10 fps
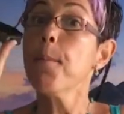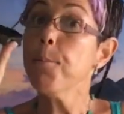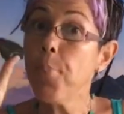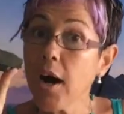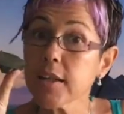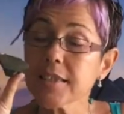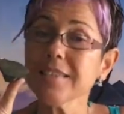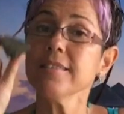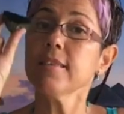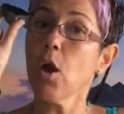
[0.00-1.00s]
but
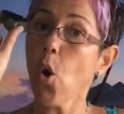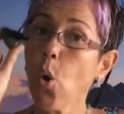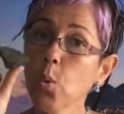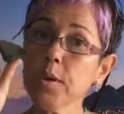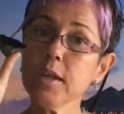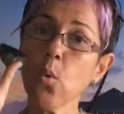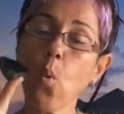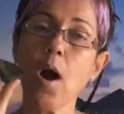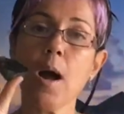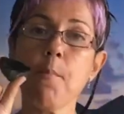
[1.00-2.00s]
is the only
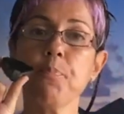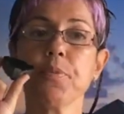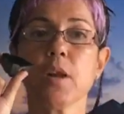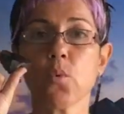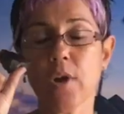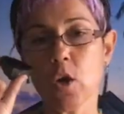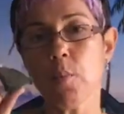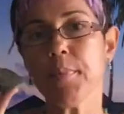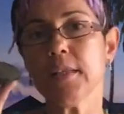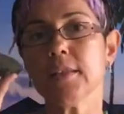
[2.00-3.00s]
one
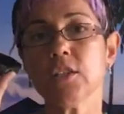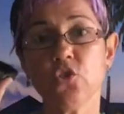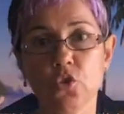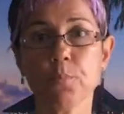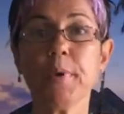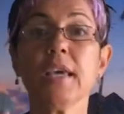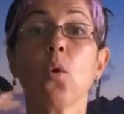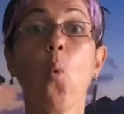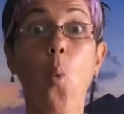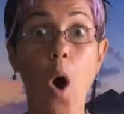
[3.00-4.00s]
recommended to make
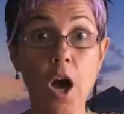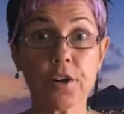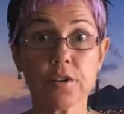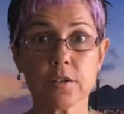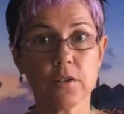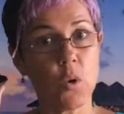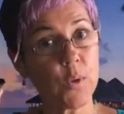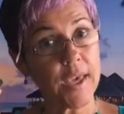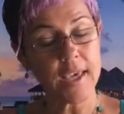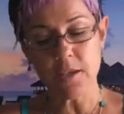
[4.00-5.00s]
water,
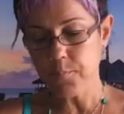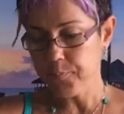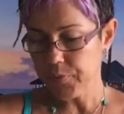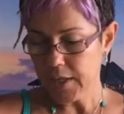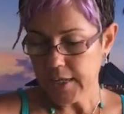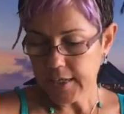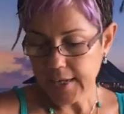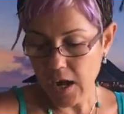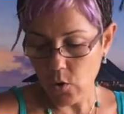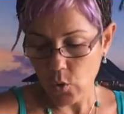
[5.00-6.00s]
okay?
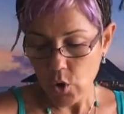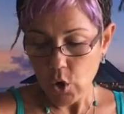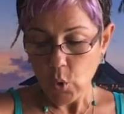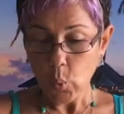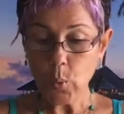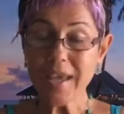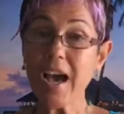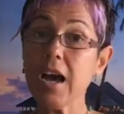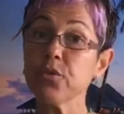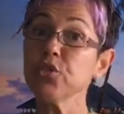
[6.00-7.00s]
Now, we
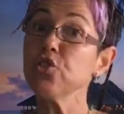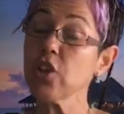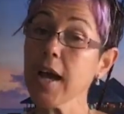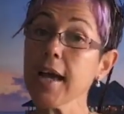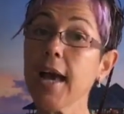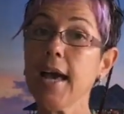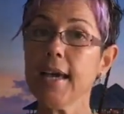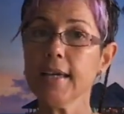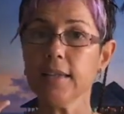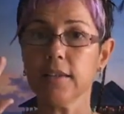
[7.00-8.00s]
have
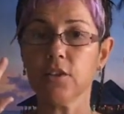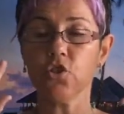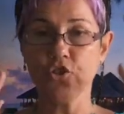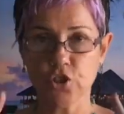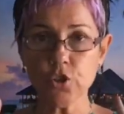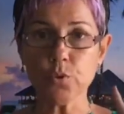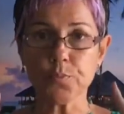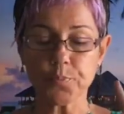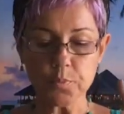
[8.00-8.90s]
Shungite 2,